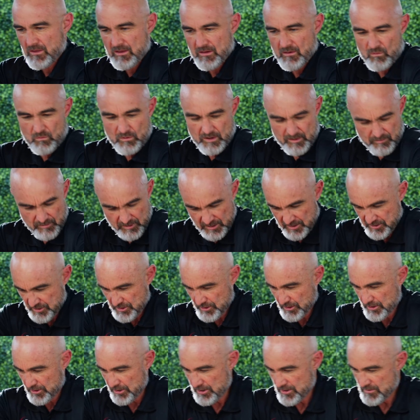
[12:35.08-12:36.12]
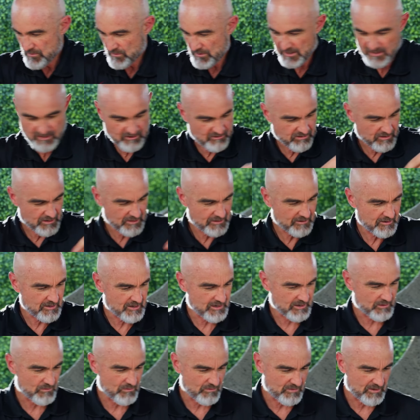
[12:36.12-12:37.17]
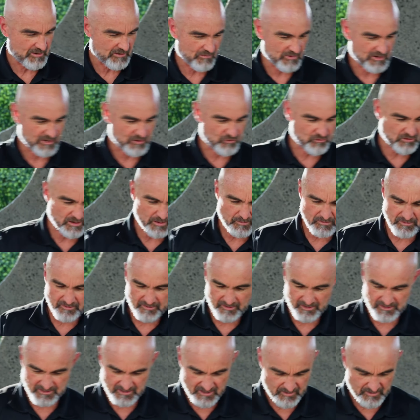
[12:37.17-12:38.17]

going to do, what I quite like when I dreamed of this, I